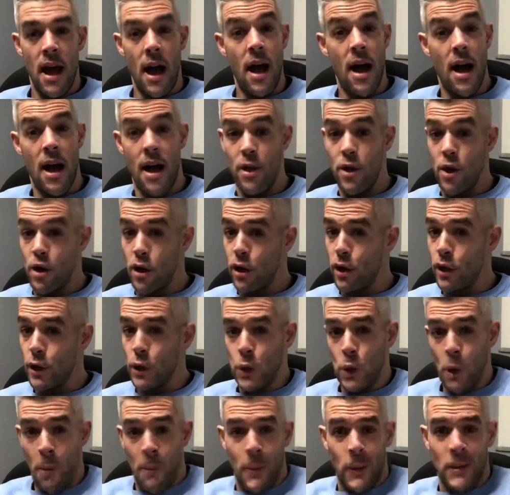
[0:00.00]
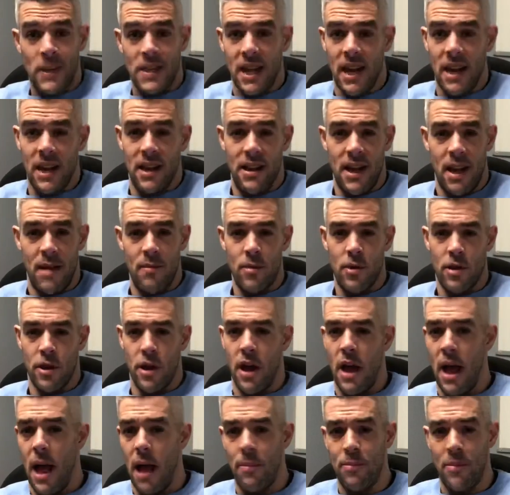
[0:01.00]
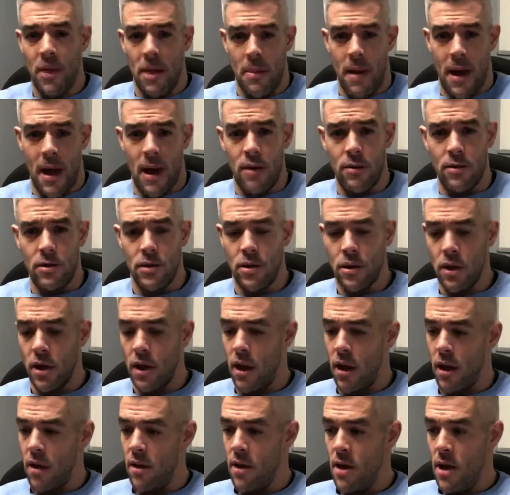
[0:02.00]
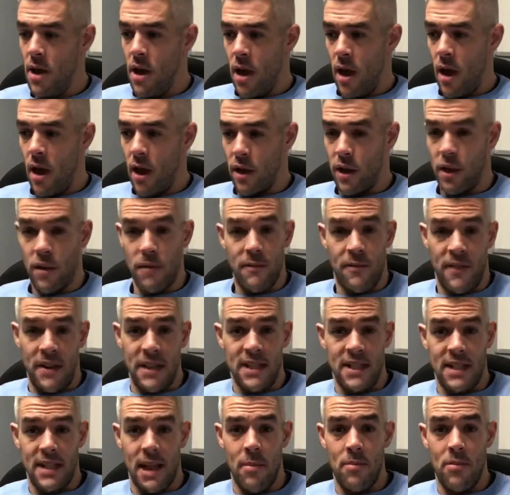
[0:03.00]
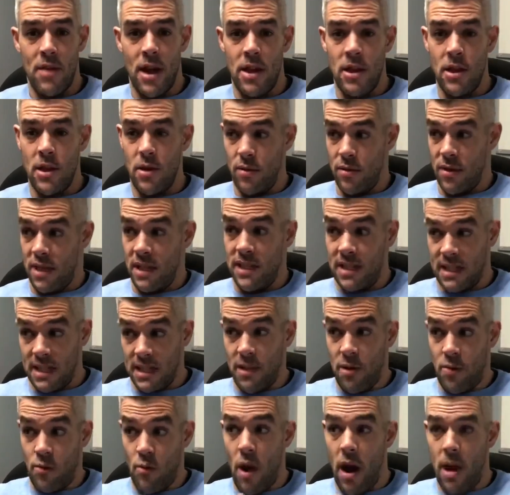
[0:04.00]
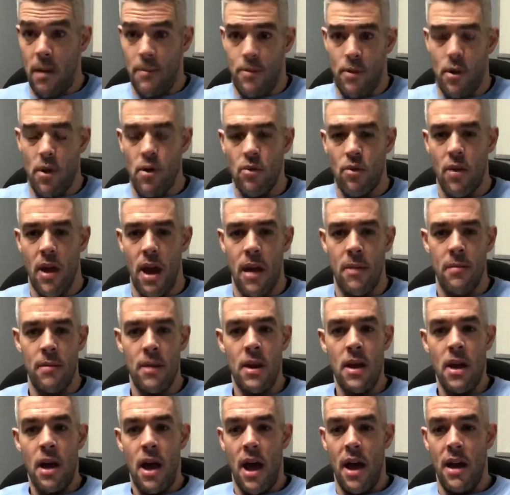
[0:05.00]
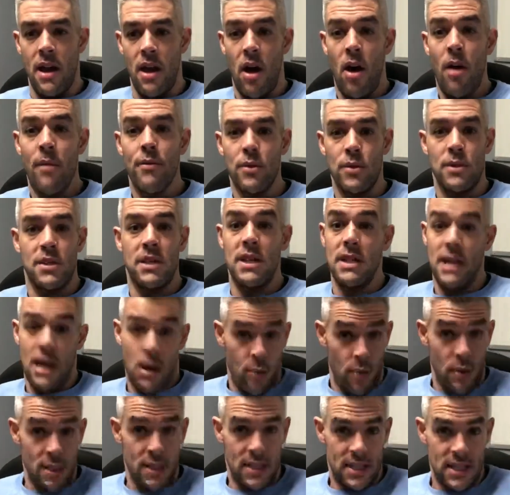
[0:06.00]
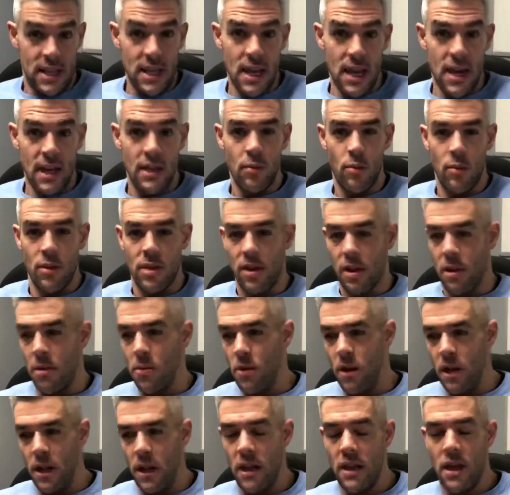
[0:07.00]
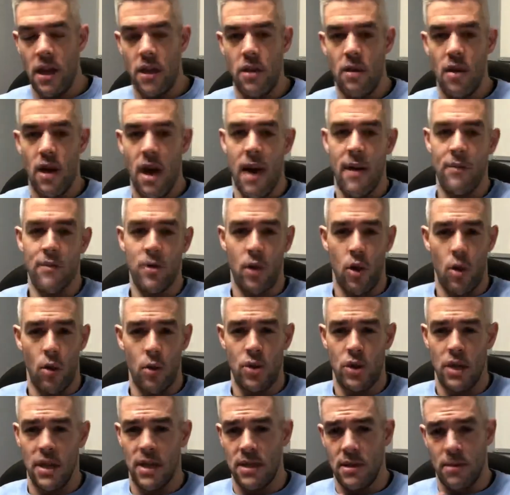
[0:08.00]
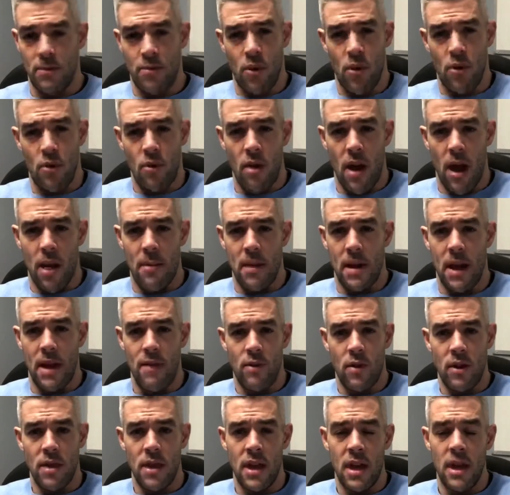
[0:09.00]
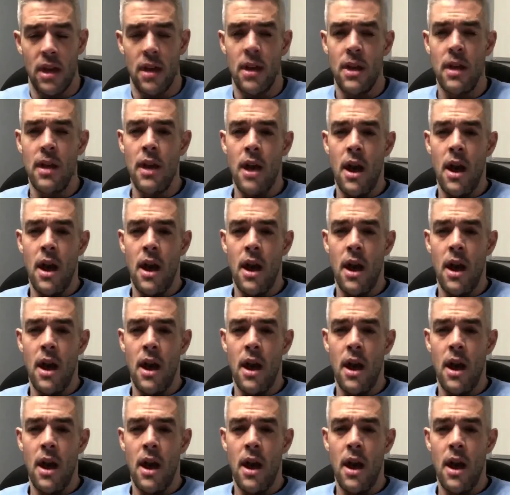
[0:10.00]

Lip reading: You're going to super scale them. You're going to help them out. You're going to convince them that, you know, this is the right program. And obviously, they will see it with the community that you have, the coaches, the program, and everything.